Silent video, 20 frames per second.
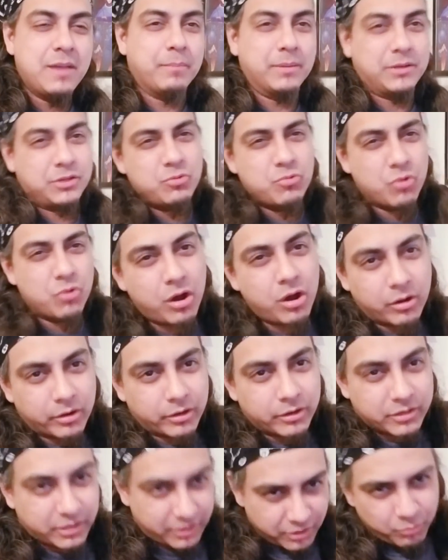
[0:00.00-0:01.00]
But you are,
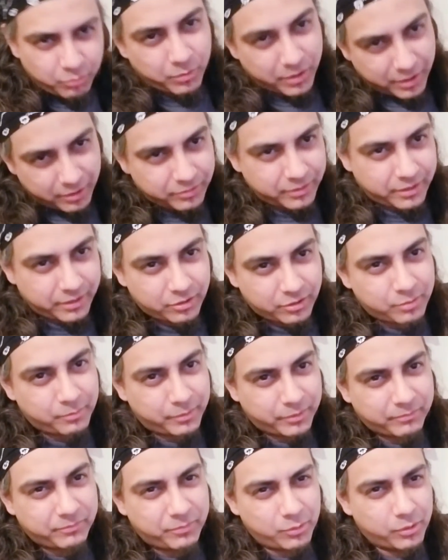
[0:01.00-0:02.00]
and you're wearing the
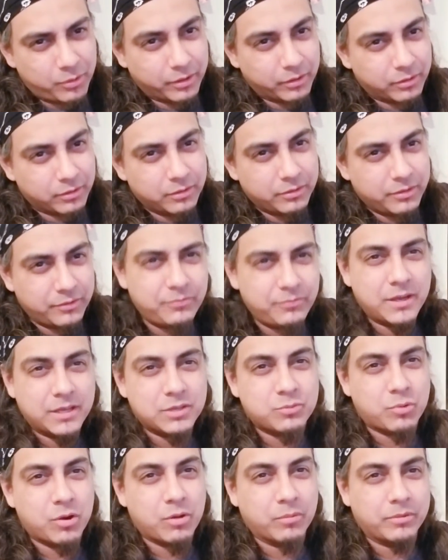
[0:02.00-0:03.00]
aluminum foil. What the fuck
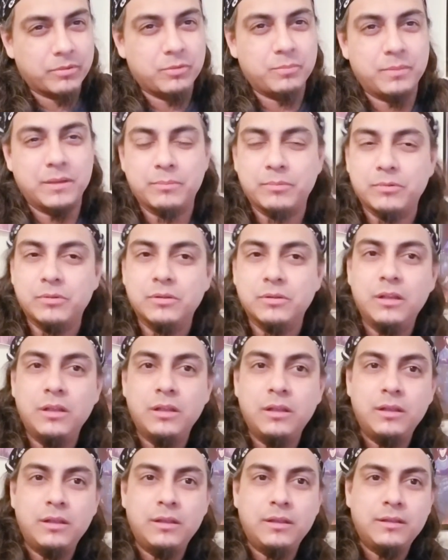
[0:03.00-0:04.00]
is wrong with you people?
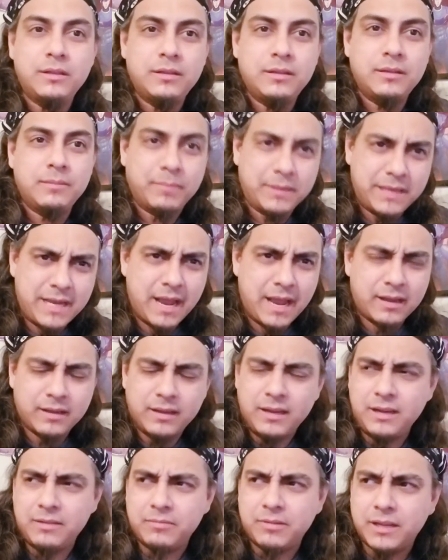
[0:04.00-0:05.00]
But yeah,
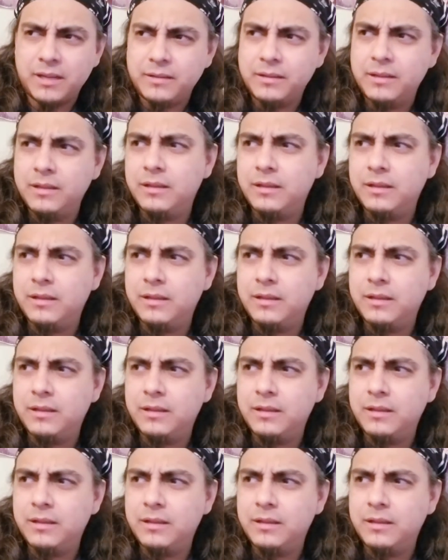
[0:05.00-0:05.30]
anyway.